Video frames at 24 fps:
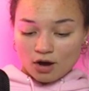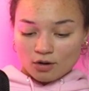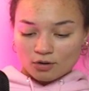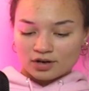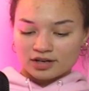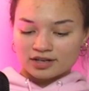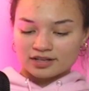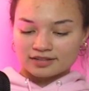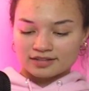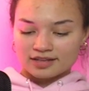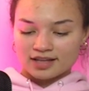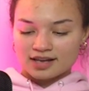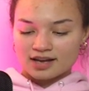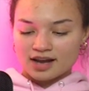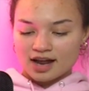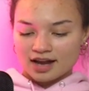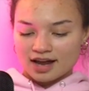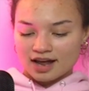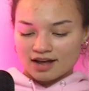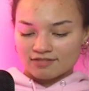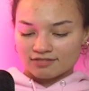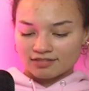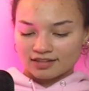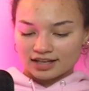Oh, and then I
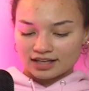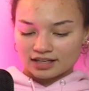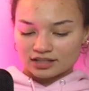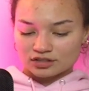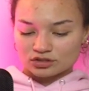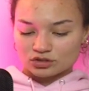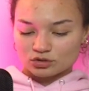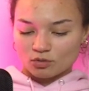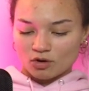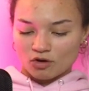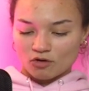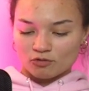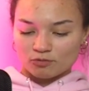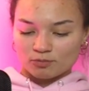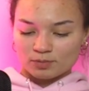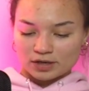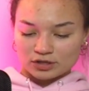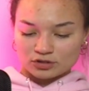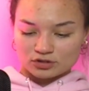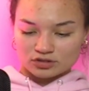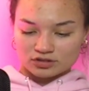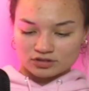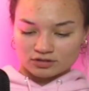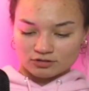have like 12
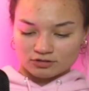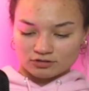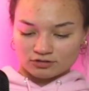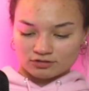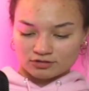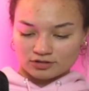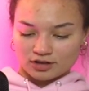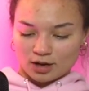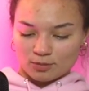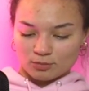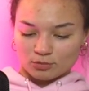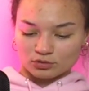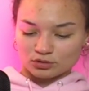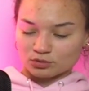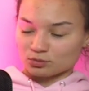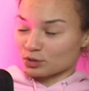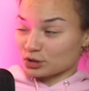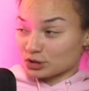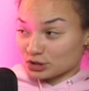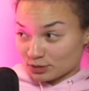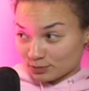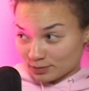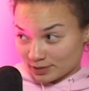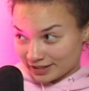pictures of couples
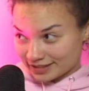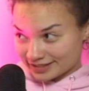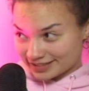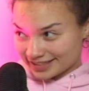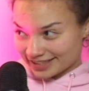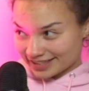worshiping